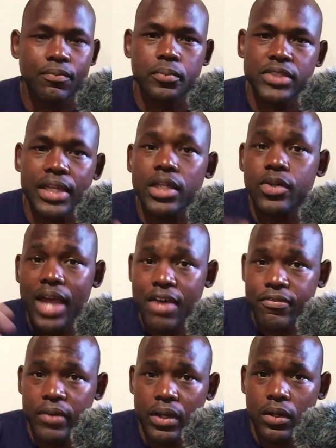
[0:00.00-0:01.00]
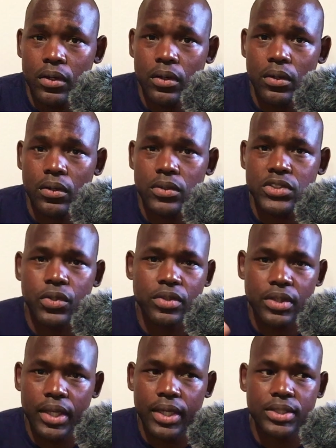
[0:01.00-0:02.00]
telegraphing certain
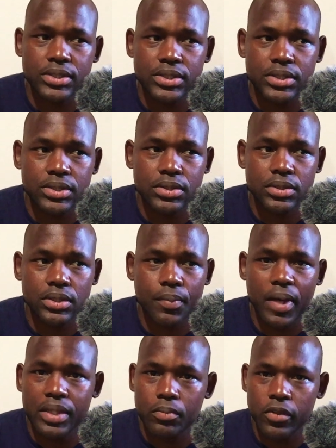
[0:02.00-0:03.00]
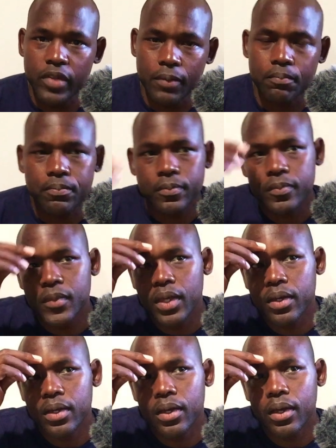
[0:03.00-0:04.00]
things about the movie,
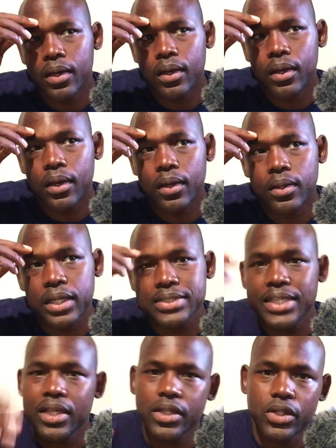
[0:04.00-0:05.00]
like telling